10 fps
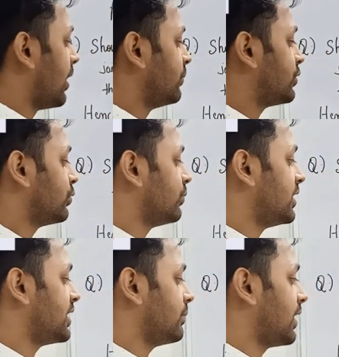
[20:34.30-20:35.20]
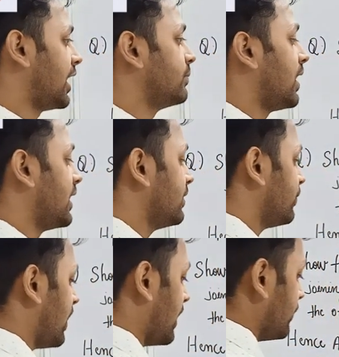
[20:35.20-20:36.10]
m2 multiplied by
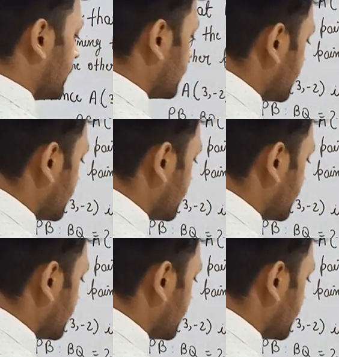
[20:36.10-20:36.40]
y1.